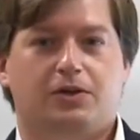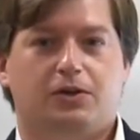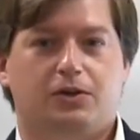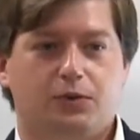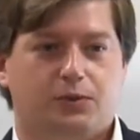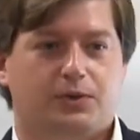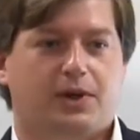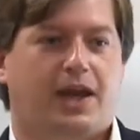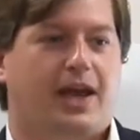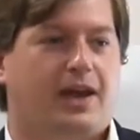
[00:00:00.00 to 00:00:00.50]

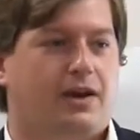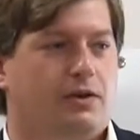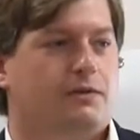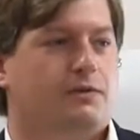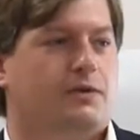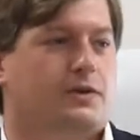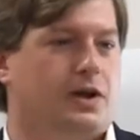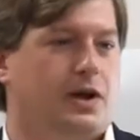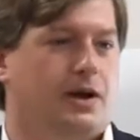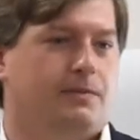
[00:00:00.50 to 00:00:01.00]
you can
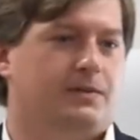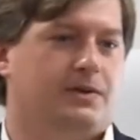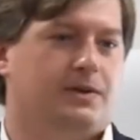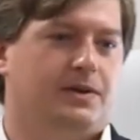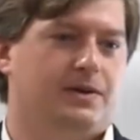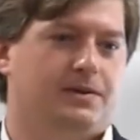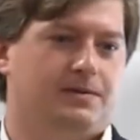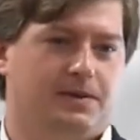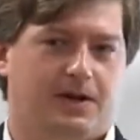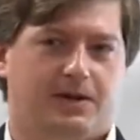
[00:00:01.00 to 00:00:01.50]
overcome
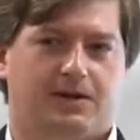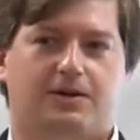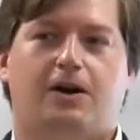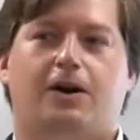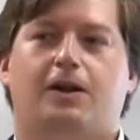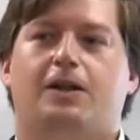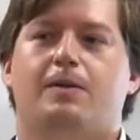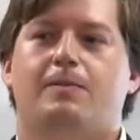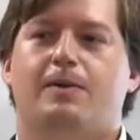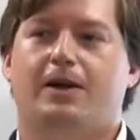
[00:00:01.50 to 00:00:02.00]
the
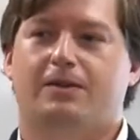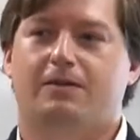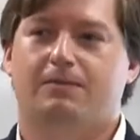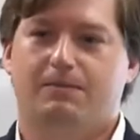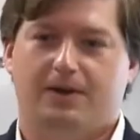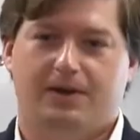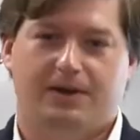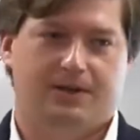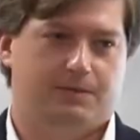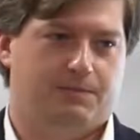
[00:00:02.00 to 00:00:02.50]
ungodly amounts of
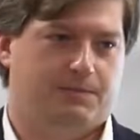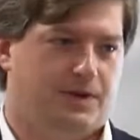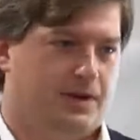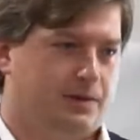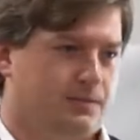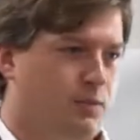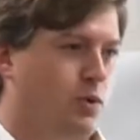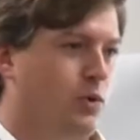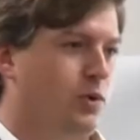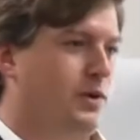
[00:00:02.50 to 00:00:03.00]
money that
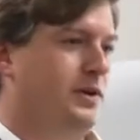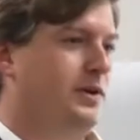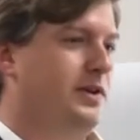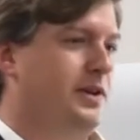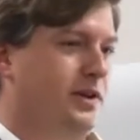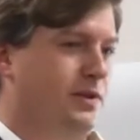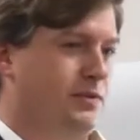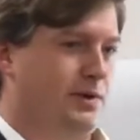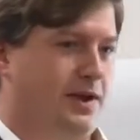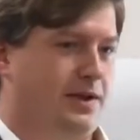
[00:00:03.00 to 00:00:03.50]
we poured into
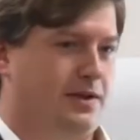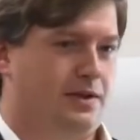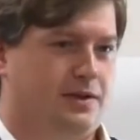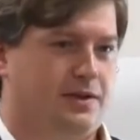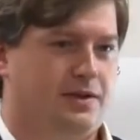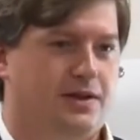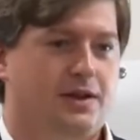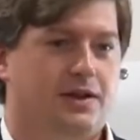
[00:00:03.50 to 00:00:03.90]
these races.